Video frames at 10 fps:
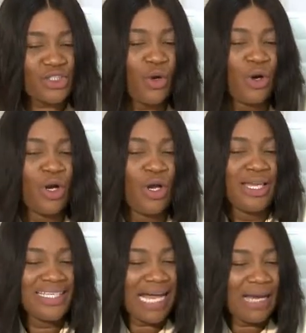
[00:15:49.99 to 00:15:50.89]
So
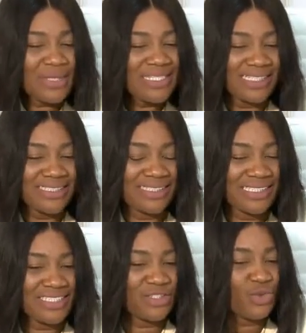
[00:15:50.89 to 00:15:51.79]
that means that
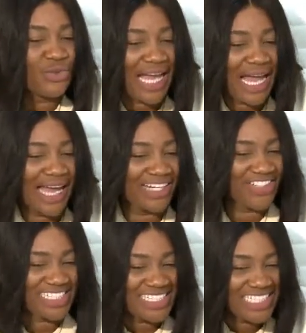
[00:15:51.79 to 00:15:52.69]
his urea and
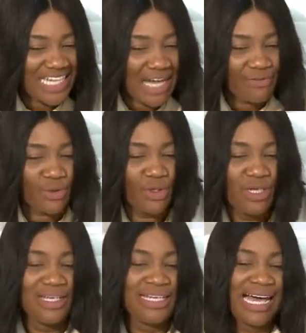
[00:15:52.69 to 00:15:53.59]
creatinine level
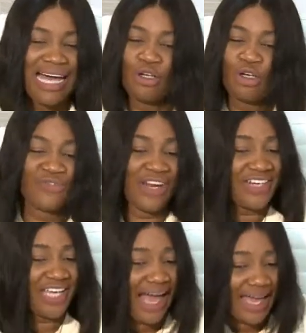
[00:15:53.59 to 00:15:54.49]
are not
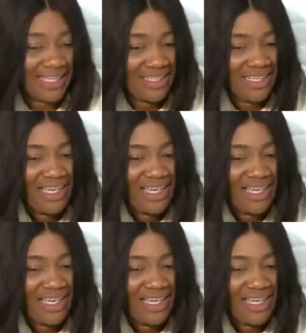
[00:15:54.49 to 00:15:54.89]
very high,